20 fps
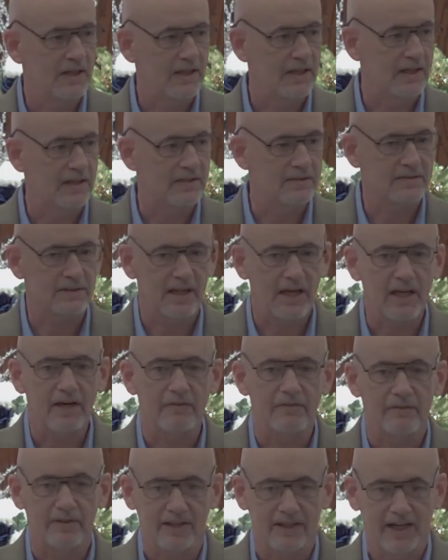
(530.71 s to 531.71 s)
is
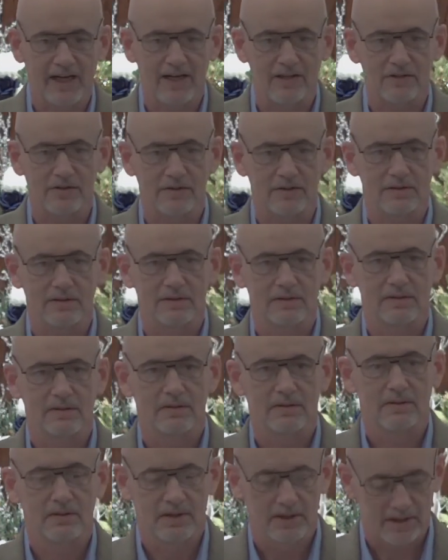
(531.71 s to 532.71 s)
edification,
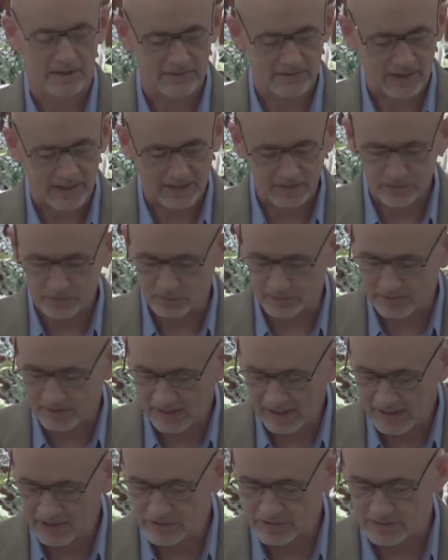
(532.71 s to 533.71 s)
it's
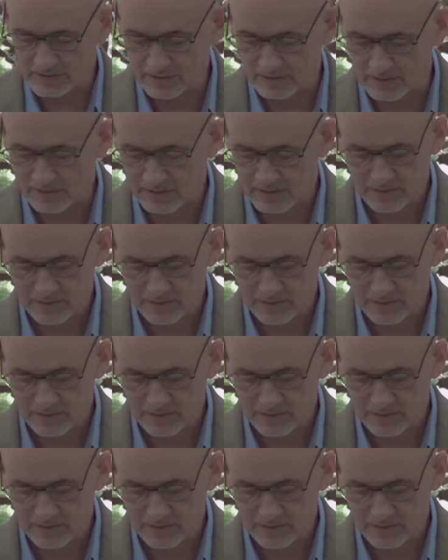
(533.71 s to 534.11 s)
exhortation,